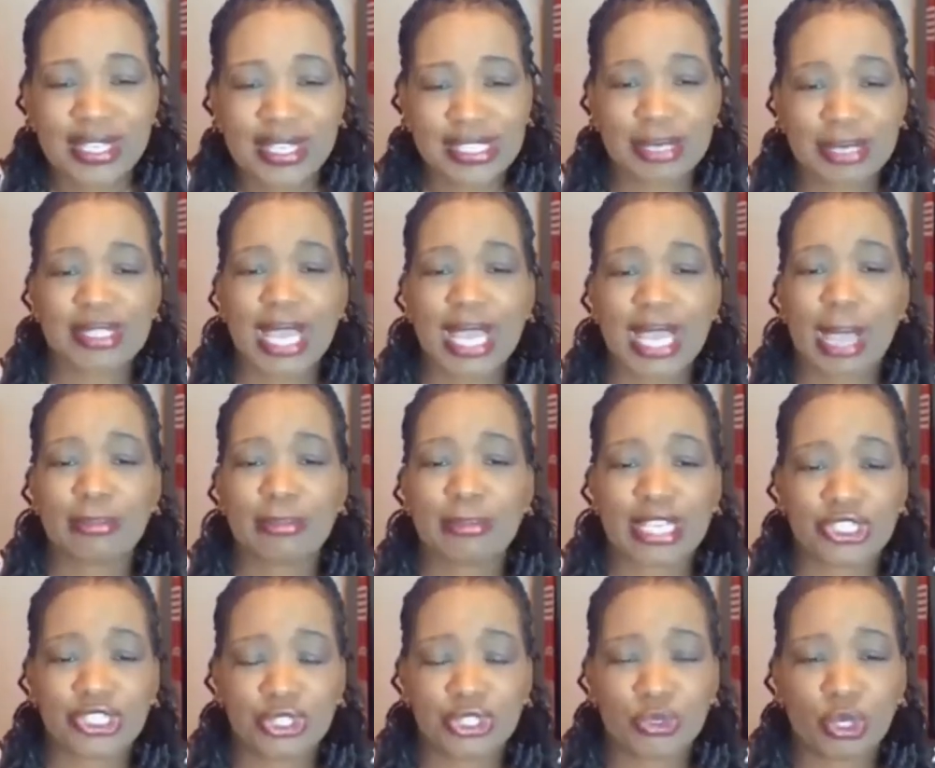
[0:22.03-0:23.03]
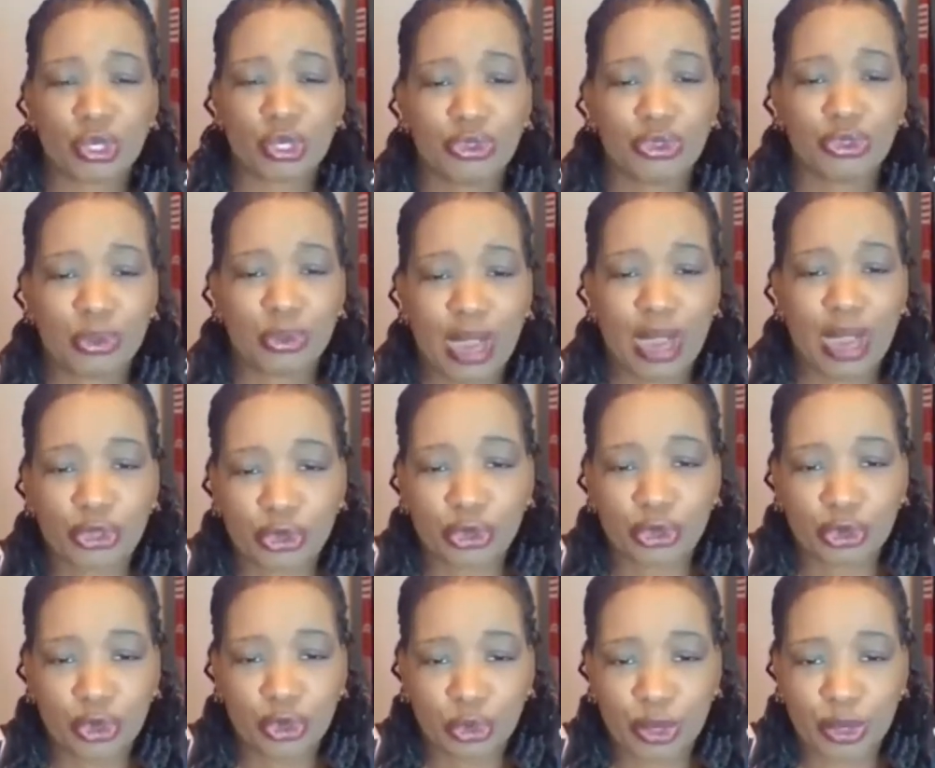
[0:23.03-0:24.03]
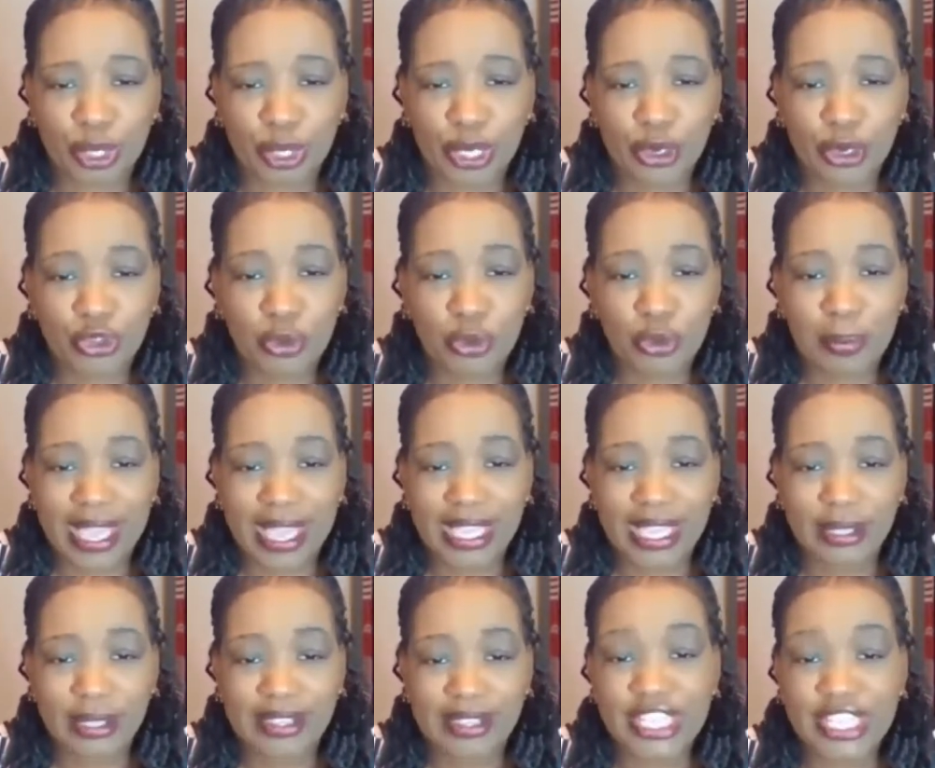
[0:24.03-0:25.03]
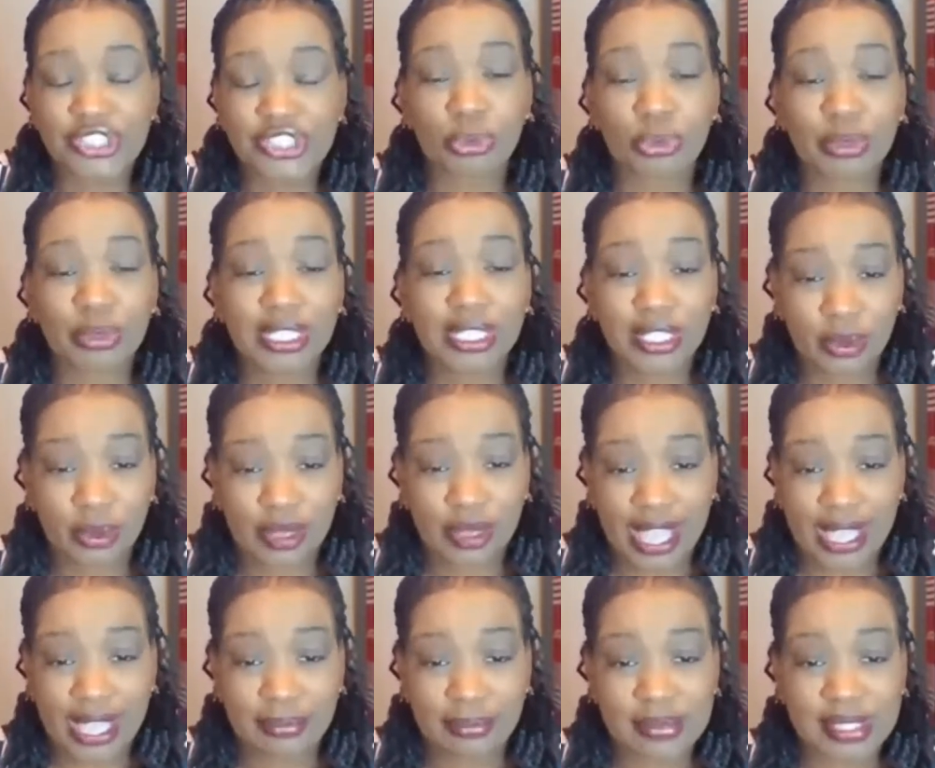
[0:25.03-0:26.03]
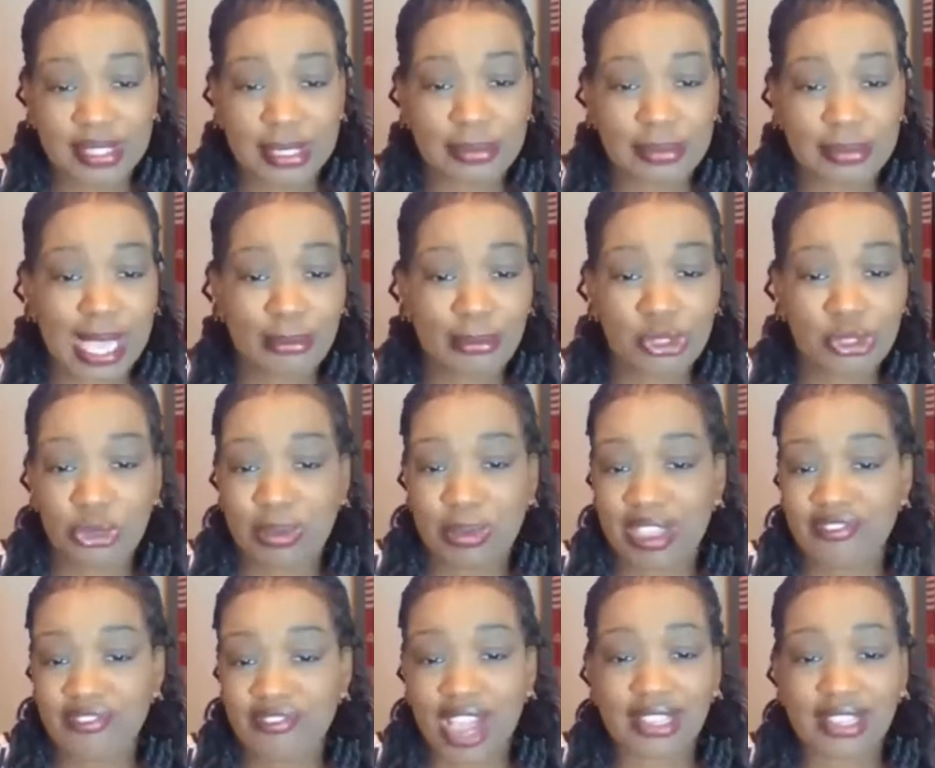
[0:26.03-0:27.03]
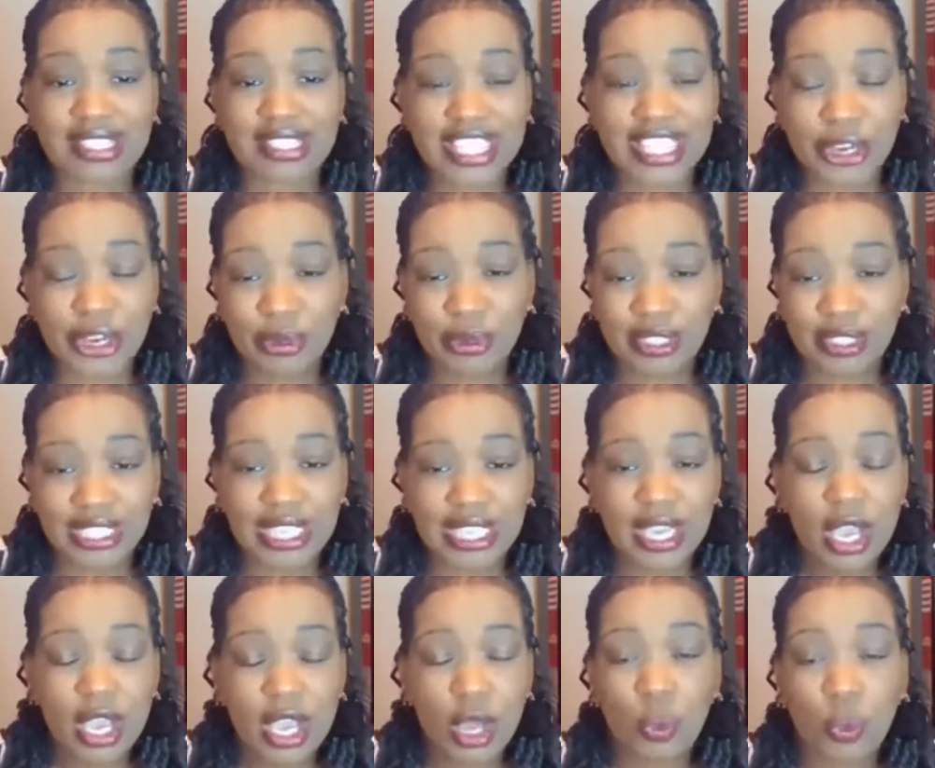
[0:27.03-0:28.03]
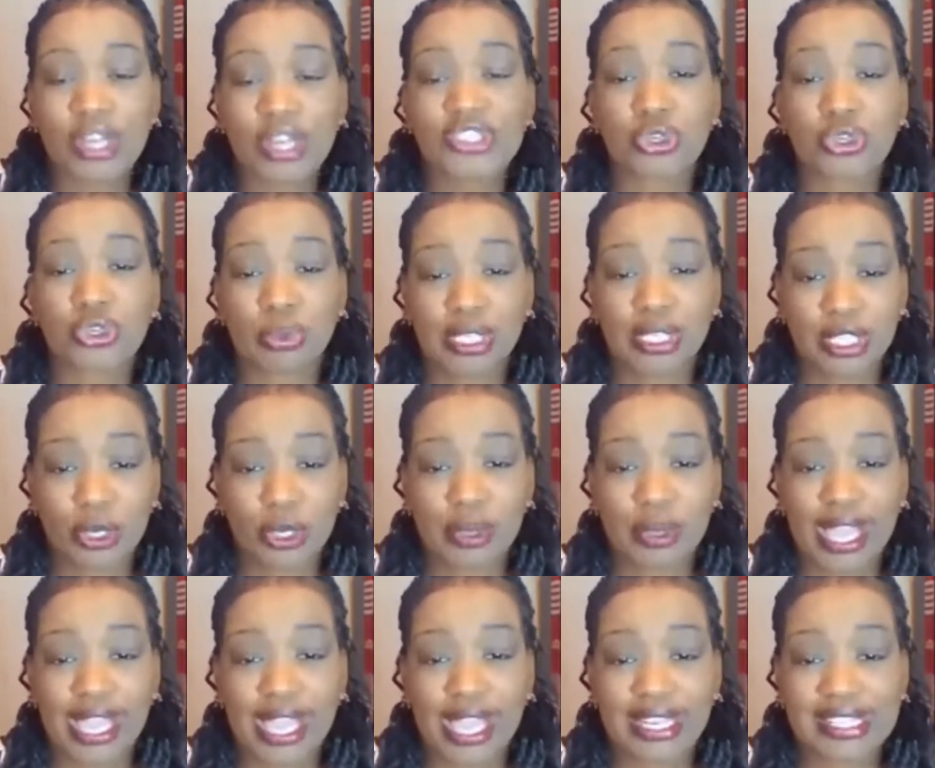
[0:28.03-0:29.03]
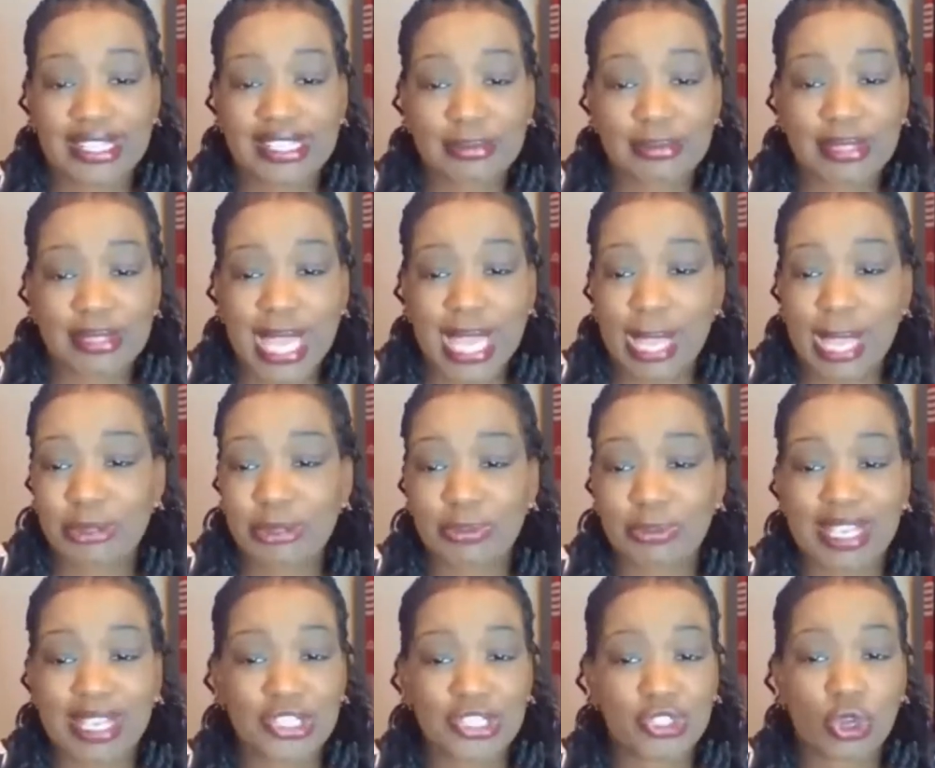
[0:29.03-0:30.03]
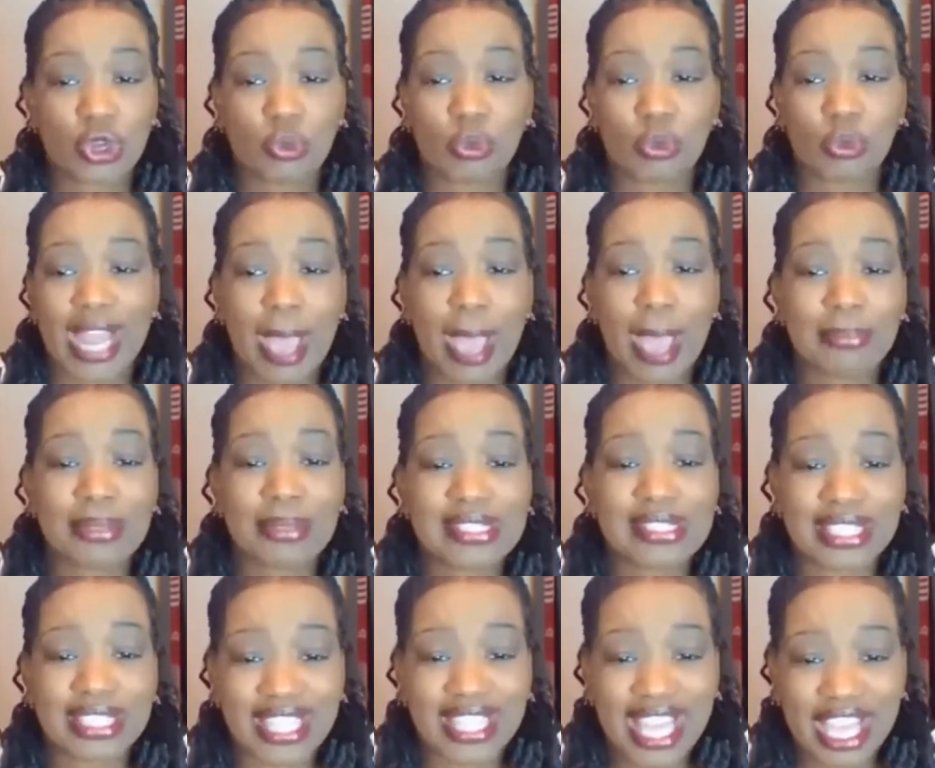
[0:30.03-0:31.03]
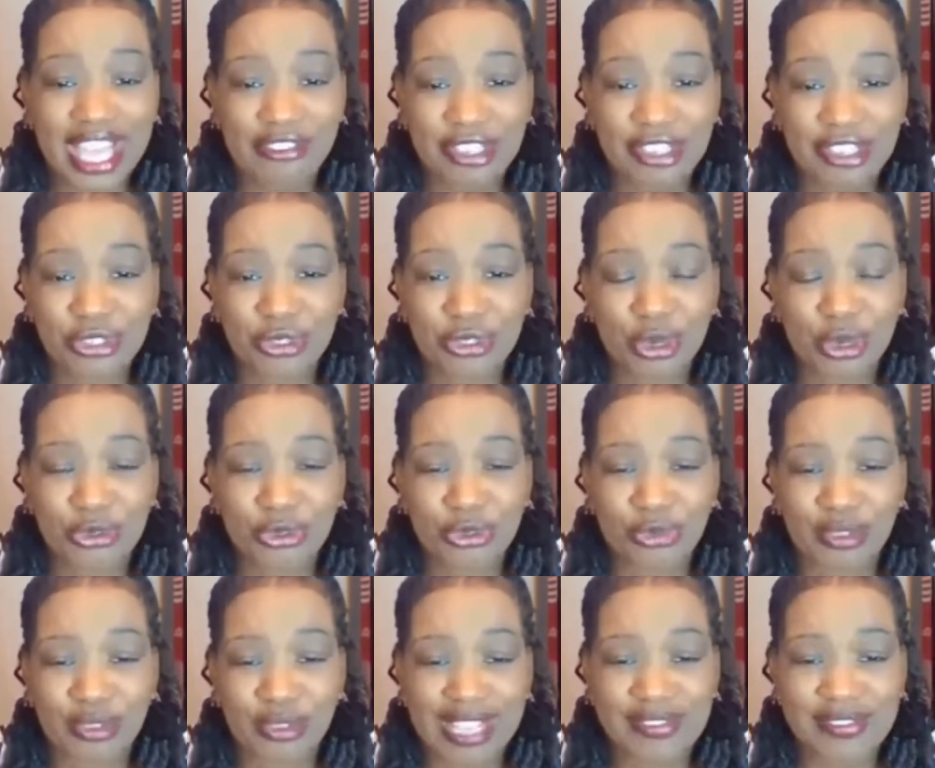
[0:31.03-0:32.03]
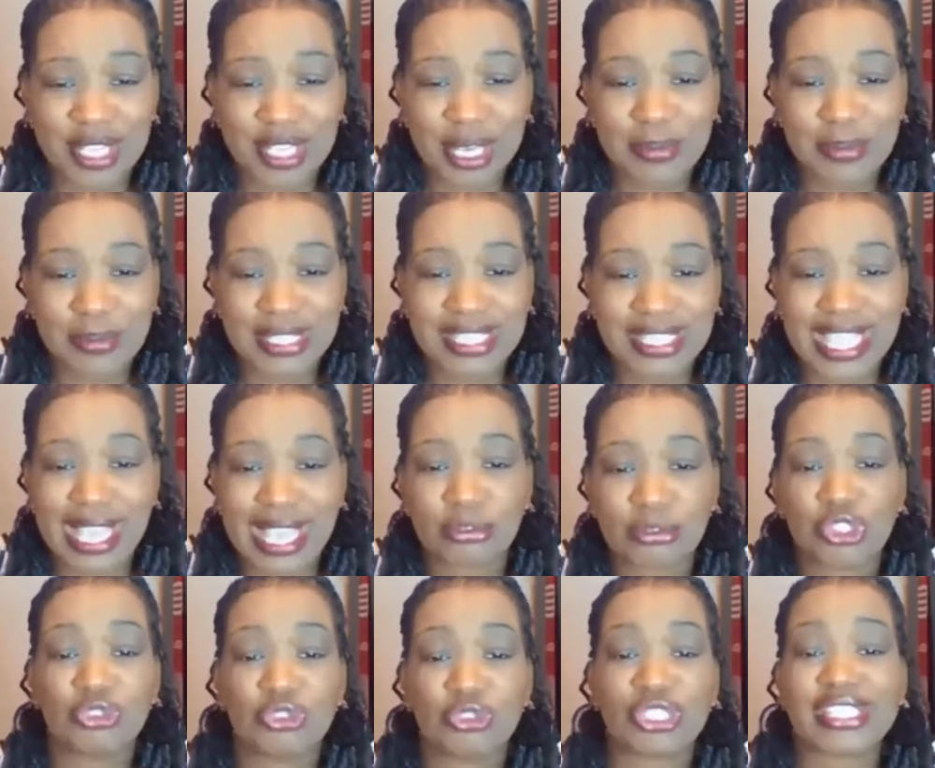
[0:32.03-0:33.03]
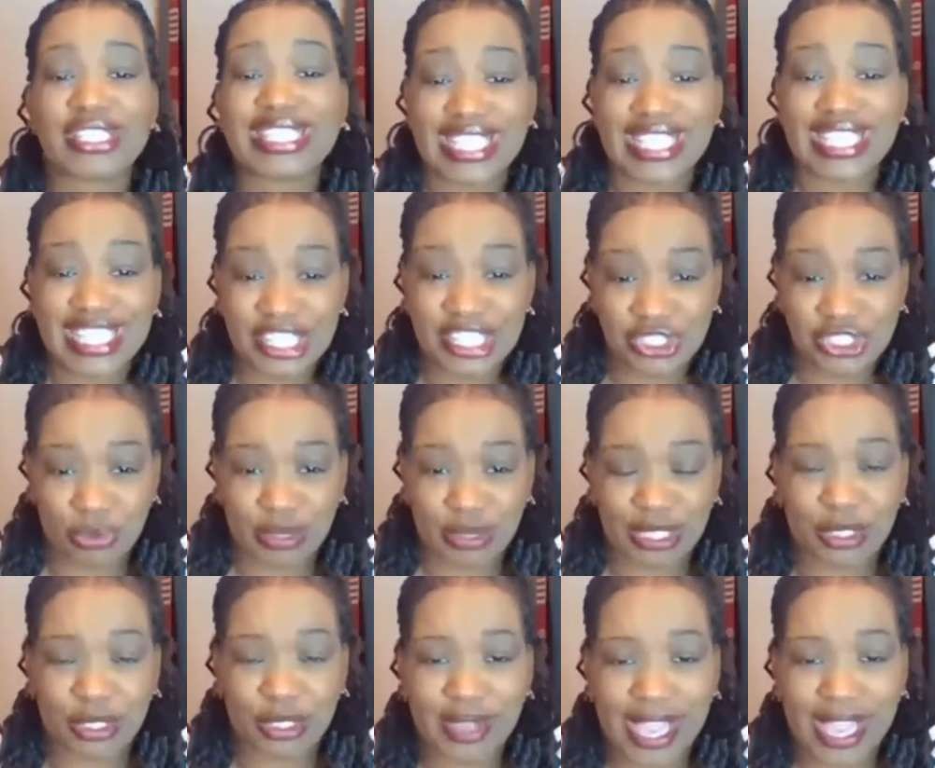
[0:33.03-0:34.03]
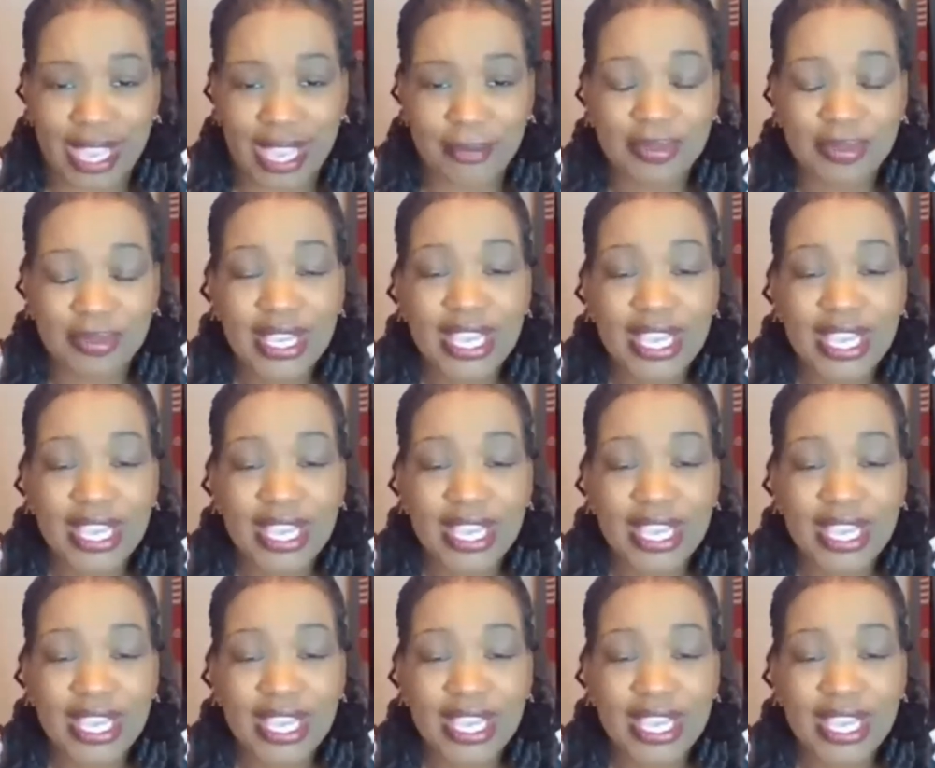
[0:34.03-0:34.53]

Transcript: Sometimes as you go throughout your career, you may need to relocate. Sometimes you may voluntarily want to relocate, and sometimes based on what happens in life as you go through life's ups and downs, you just need to relocate.